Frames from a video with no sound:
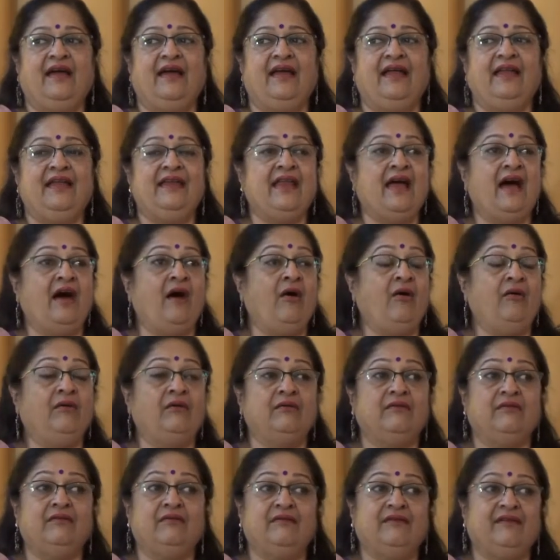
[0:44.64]
and
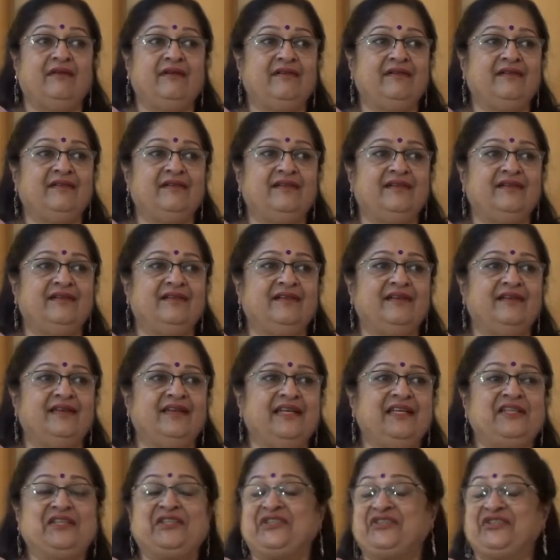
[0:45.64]
now
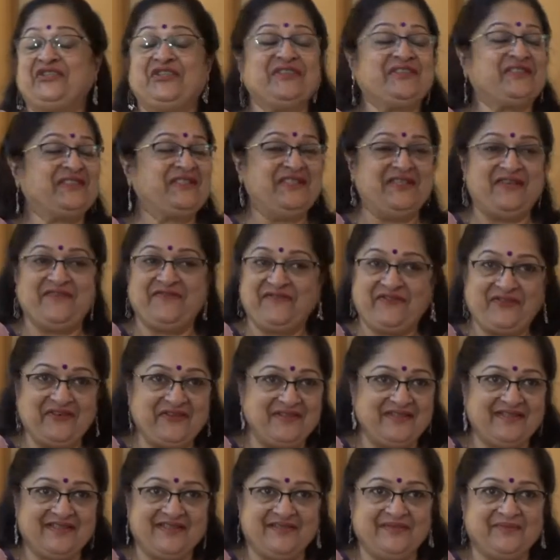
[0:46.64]
it's just
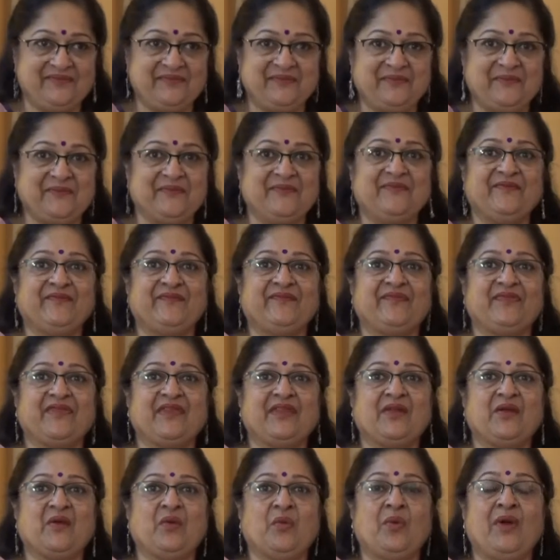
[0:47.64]
different.
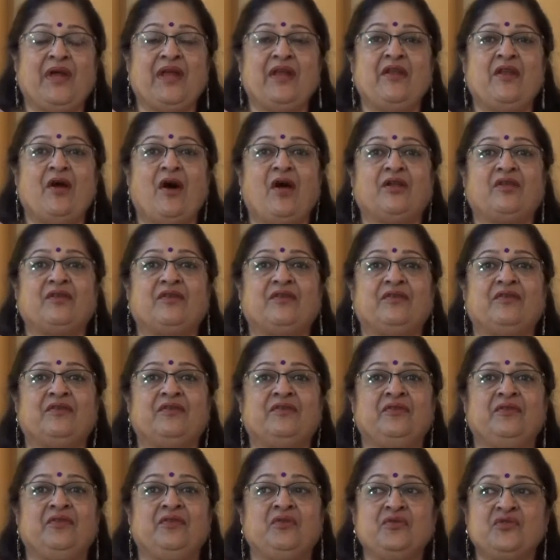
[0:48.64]
We're not
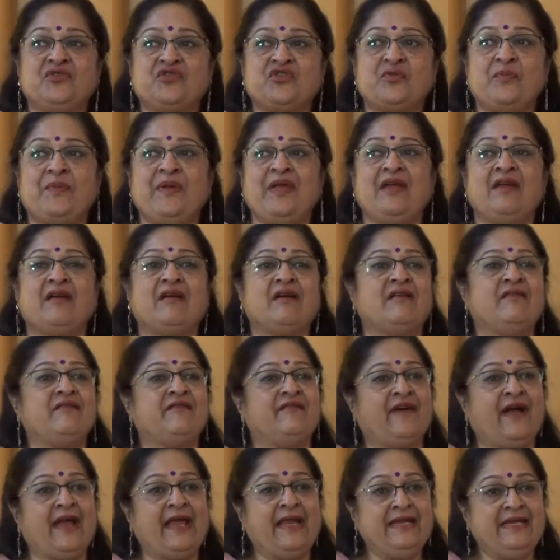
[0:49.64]
used to being
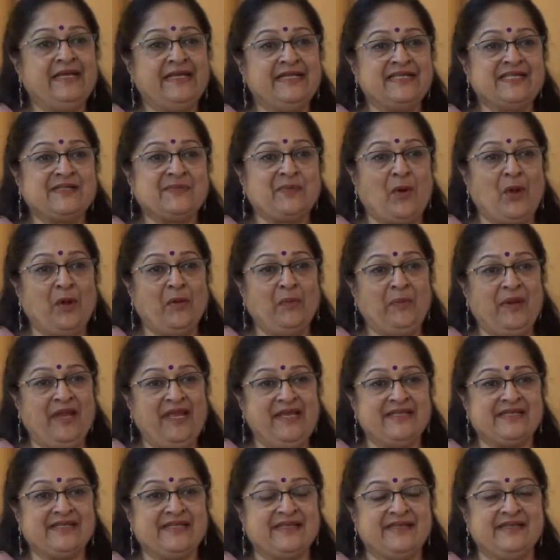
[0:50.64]
confined in small
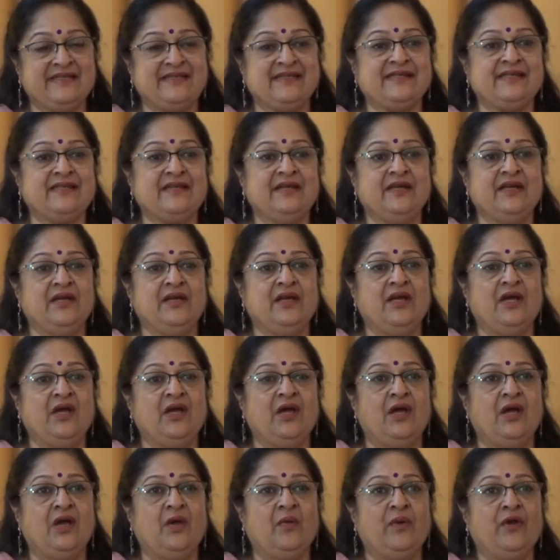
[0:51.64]
places.
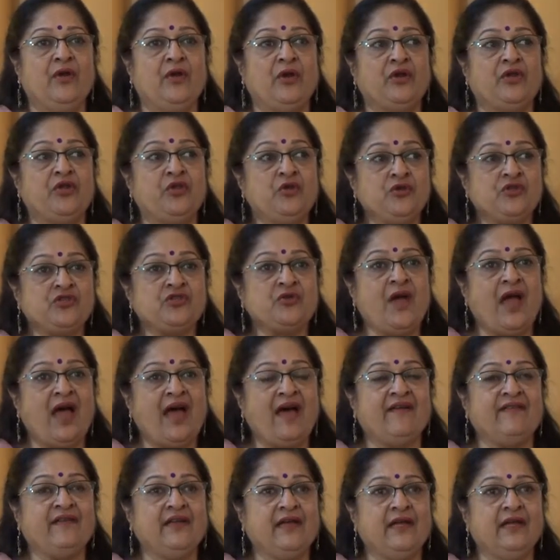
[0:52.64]
We're not used to
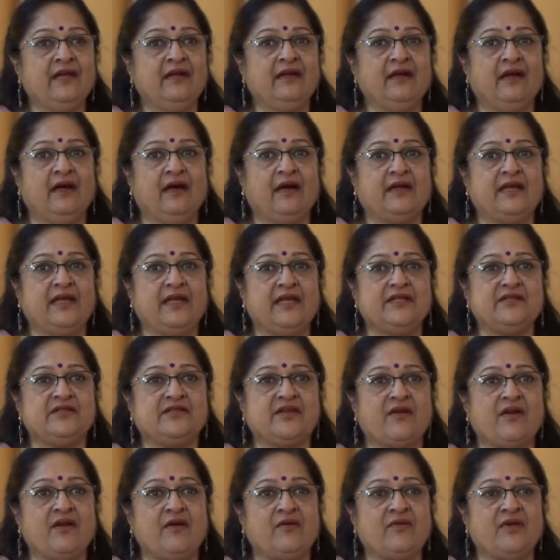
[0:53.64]
having our kids
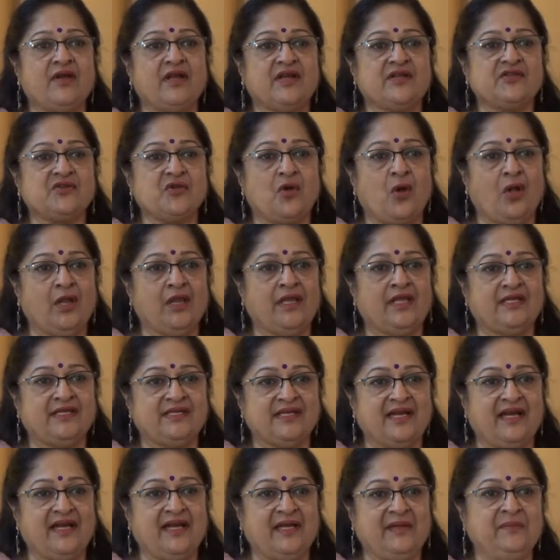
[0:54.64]
around us all the
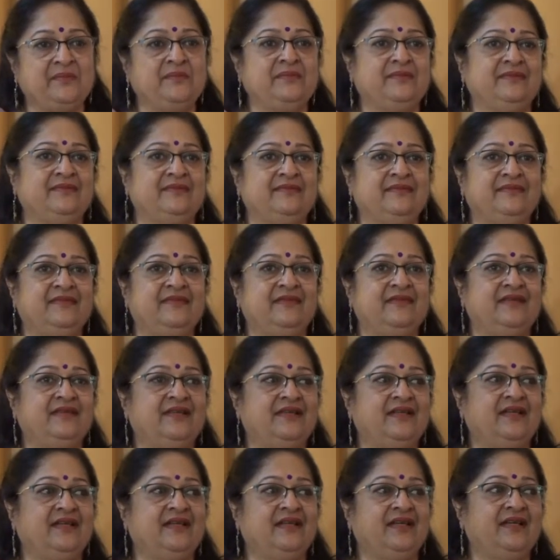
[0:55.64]
time.
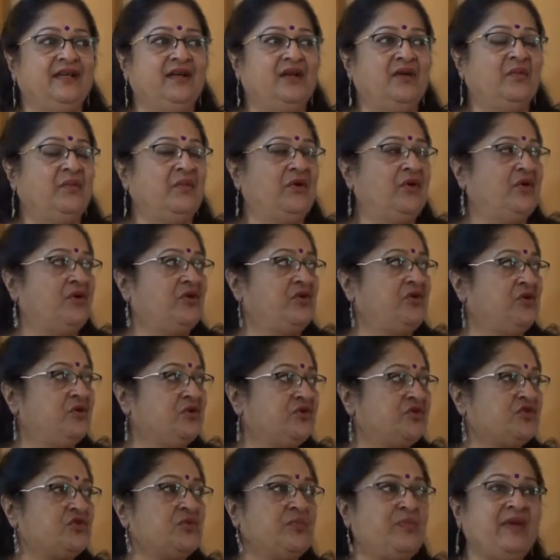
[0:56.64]
We're not
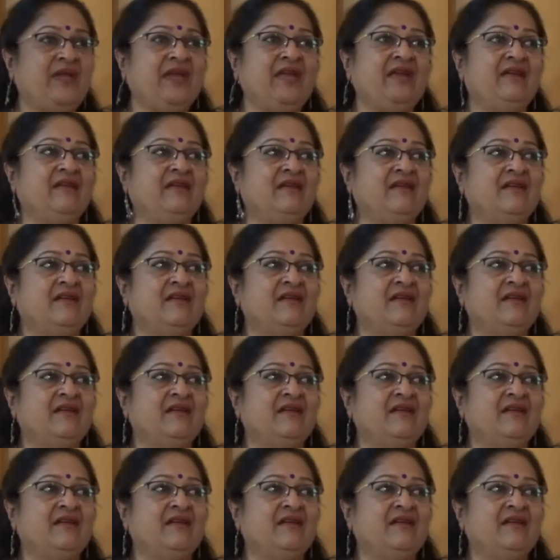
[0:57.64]
used to being